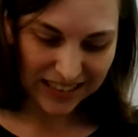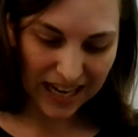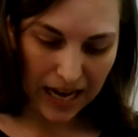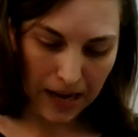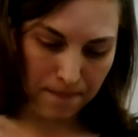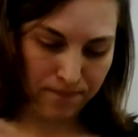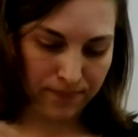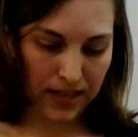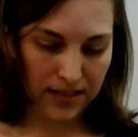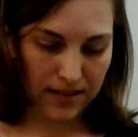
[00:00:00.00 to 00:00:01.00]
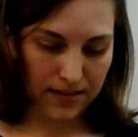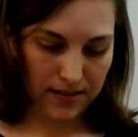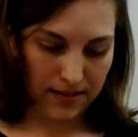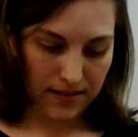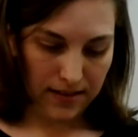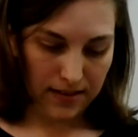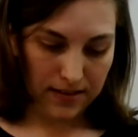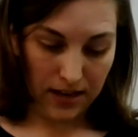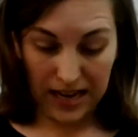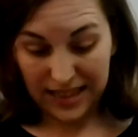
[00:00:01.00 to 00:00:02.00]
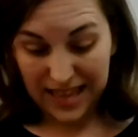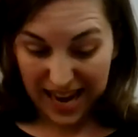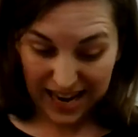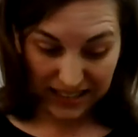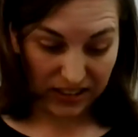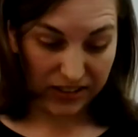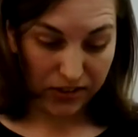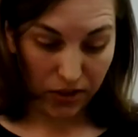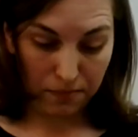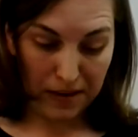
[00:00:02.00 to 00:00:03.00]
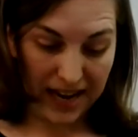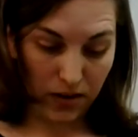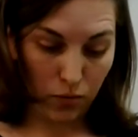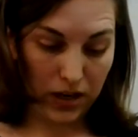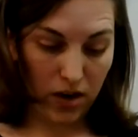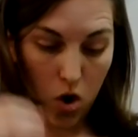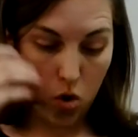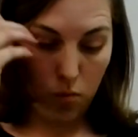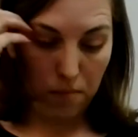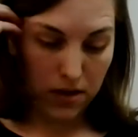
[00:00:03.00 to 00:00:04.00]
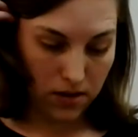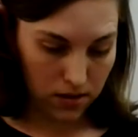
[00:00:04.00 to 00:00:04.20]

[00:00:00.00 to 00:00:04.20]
Um, so, and they actually turned back and went home.